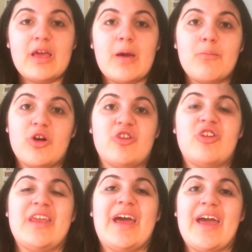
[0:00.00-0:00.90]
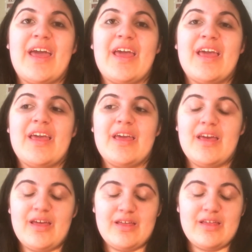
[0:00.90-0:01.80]
brush, and
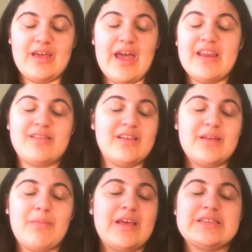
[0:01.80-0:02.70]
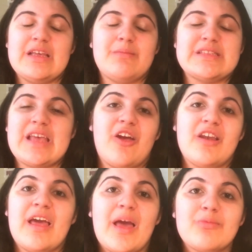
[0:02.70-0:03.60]
it's an amazing mascara, and
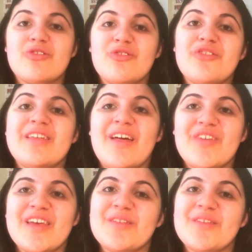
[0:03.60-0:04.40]
I absolutely love it.